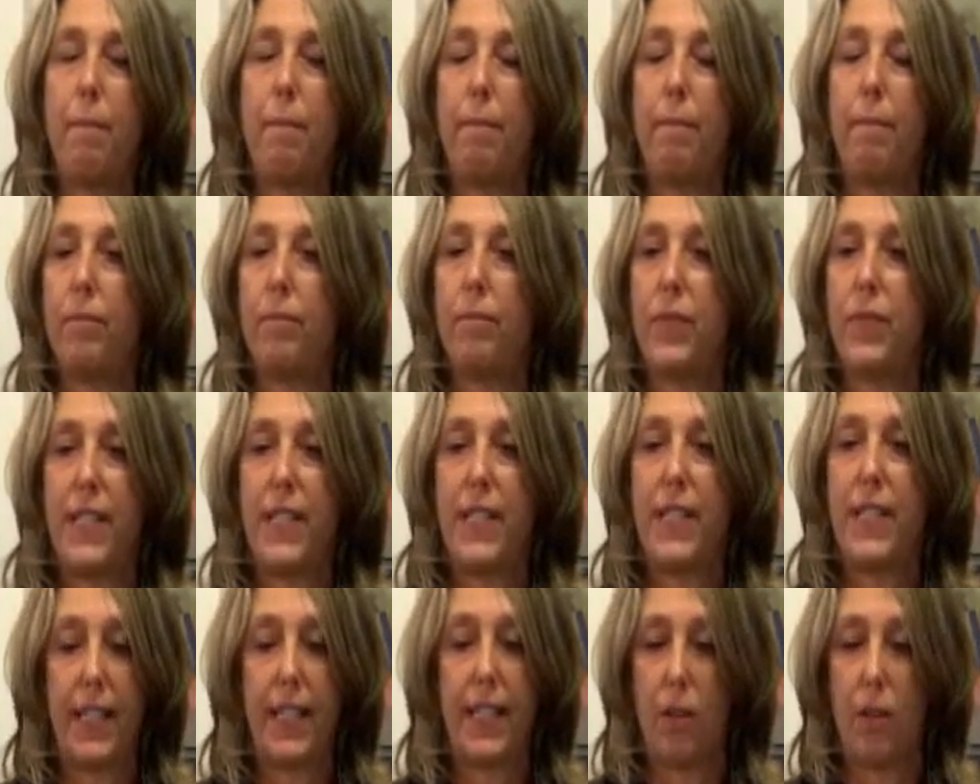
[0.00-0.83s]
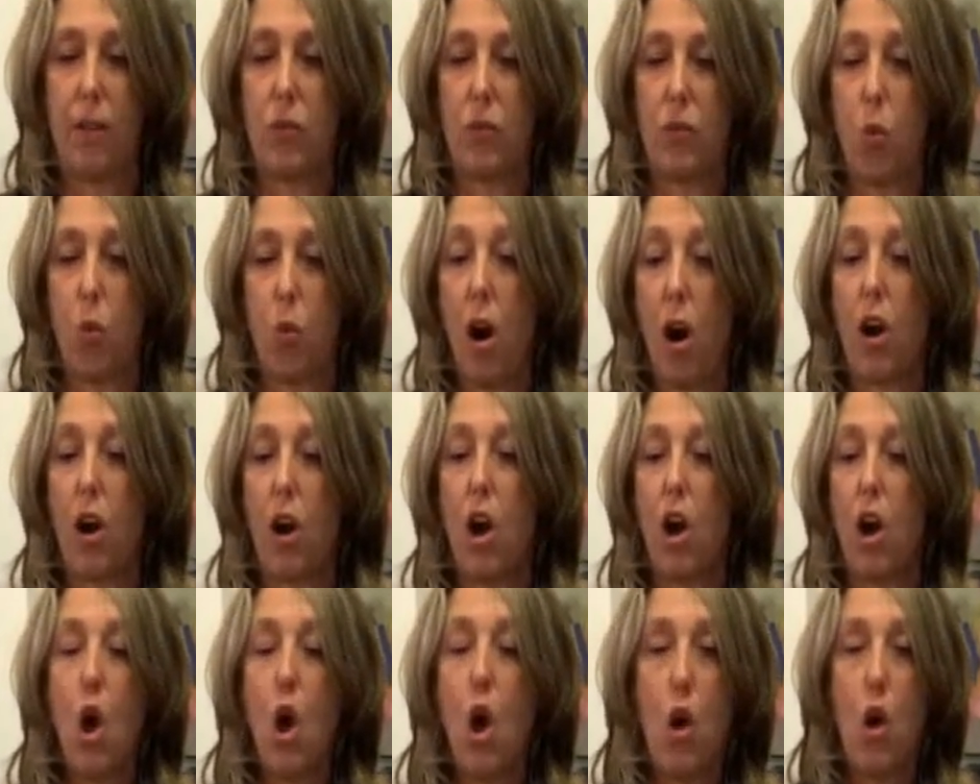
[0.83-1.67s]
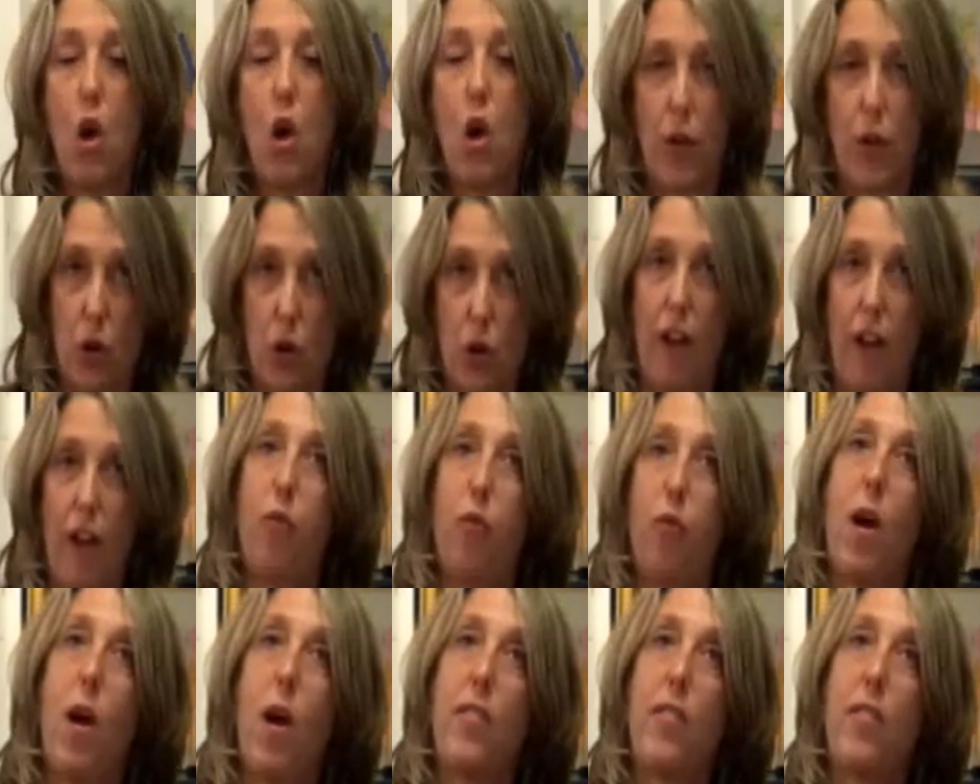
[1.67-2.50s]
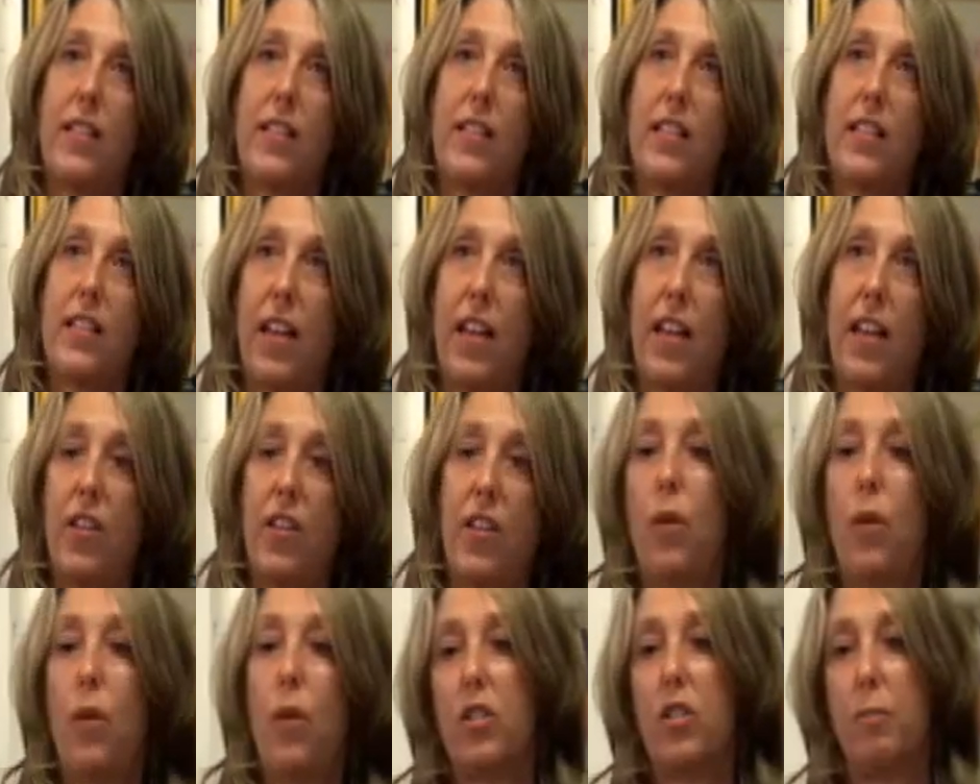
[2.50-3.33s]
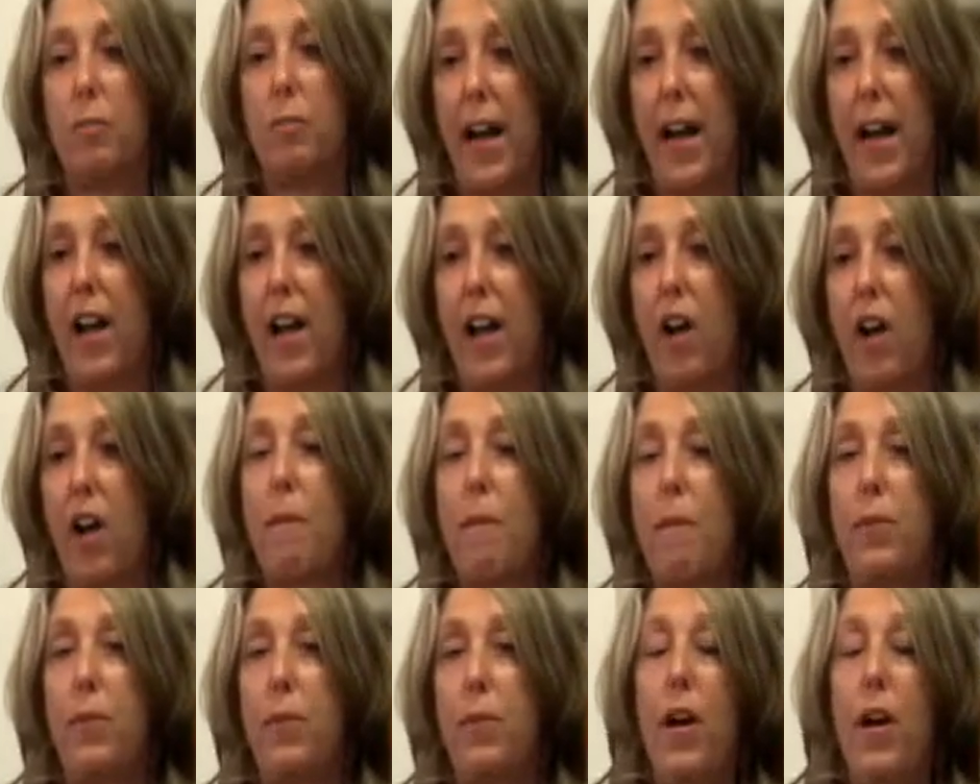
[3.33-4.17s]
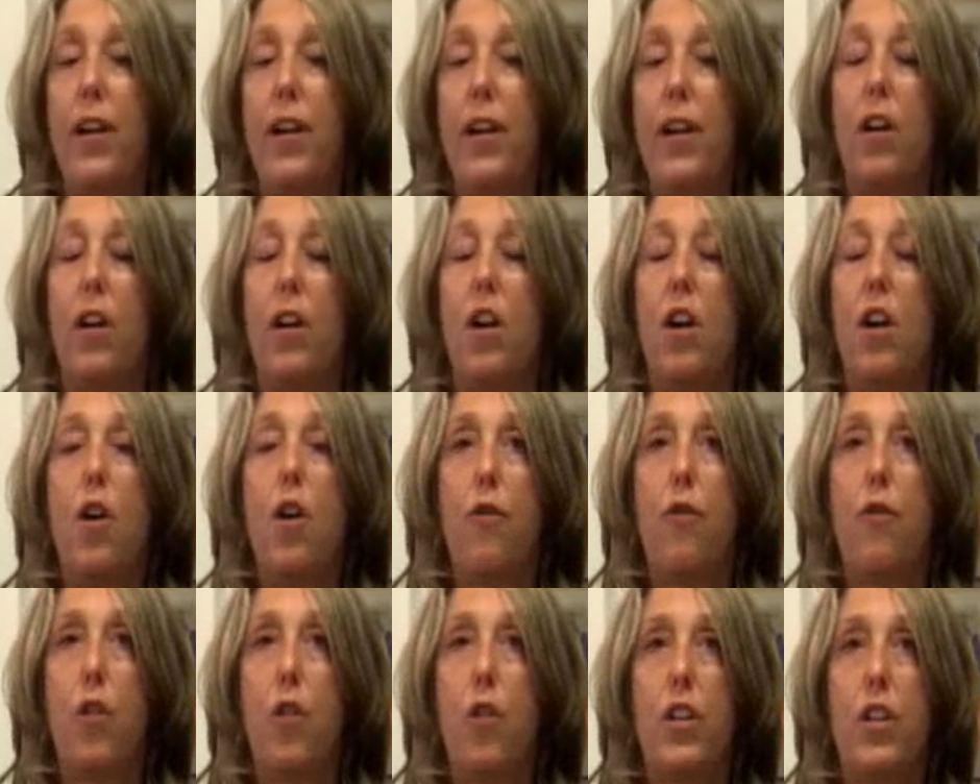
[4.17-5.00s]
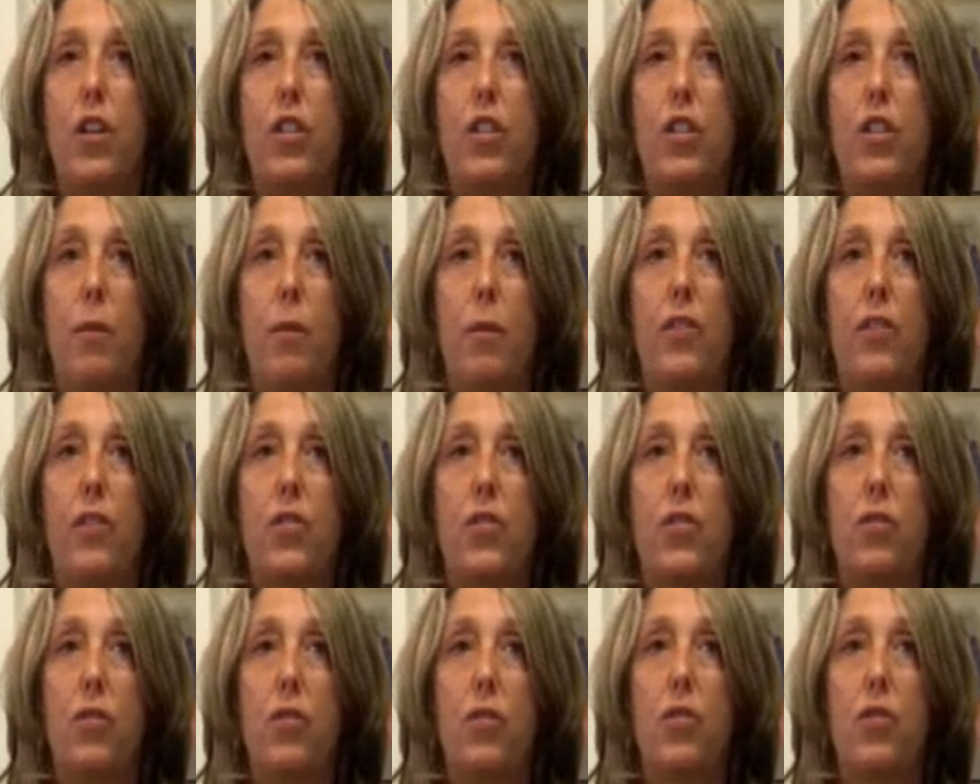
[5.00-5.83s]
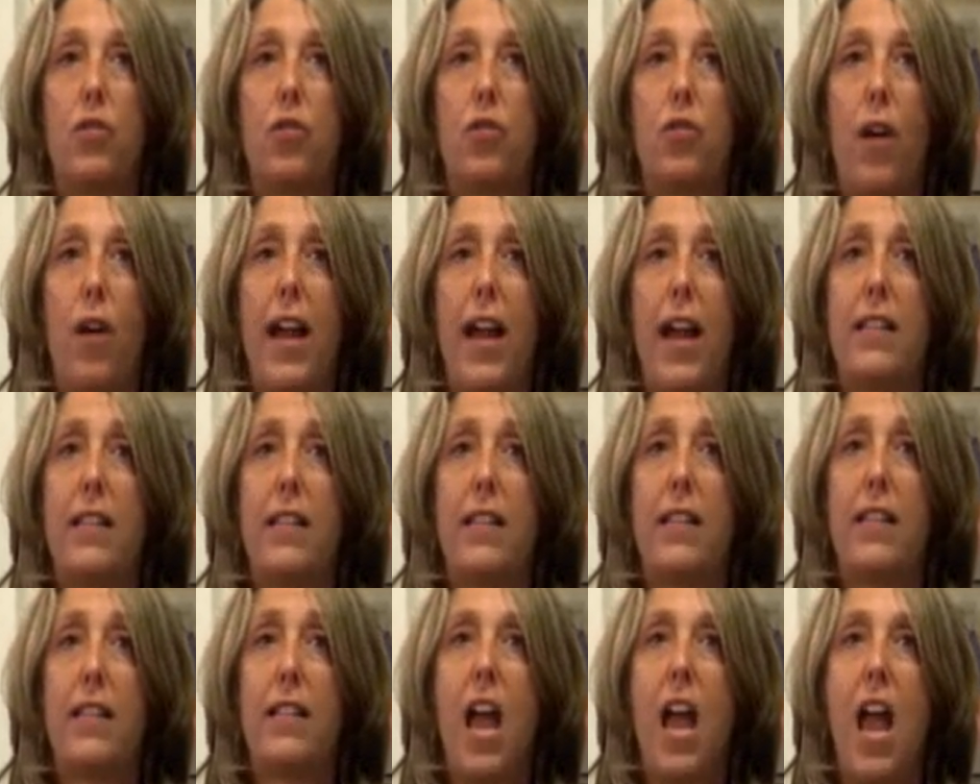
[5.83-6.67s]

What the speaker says: systems work. The software that's given to us by our employer for determining the students' grades.